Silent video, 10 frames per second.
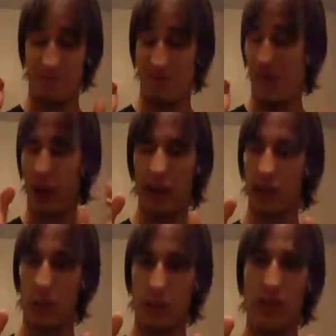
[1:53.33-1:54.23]

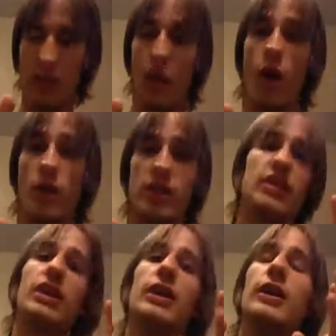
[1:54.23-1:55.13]
fucking retarded
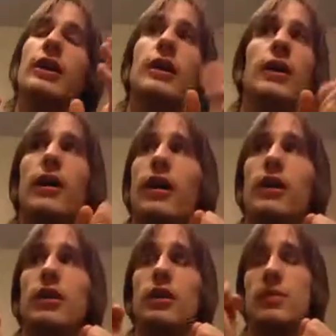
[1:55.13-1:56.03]

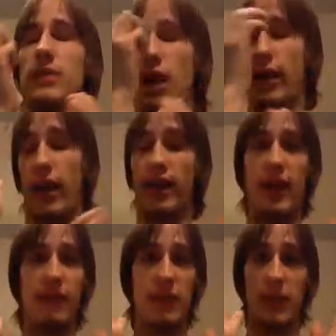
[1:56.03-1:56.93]
Oh, I, I
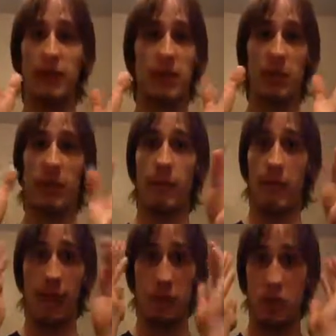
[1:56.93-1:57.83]
can't even think of something. I'm,
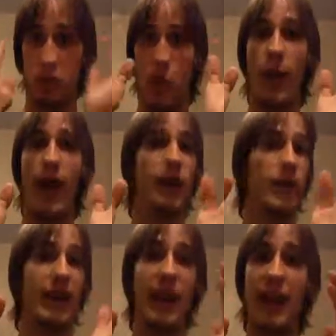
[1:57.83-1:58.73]
I'm so angry
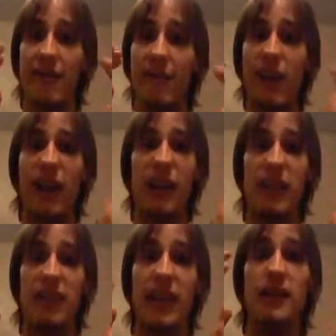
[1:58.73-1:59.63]
I can't even fucking
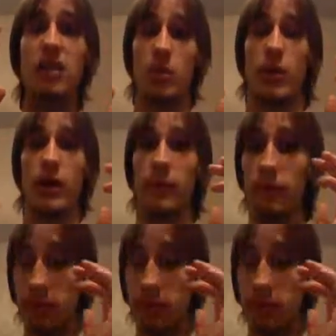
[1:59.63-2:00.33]
think straight.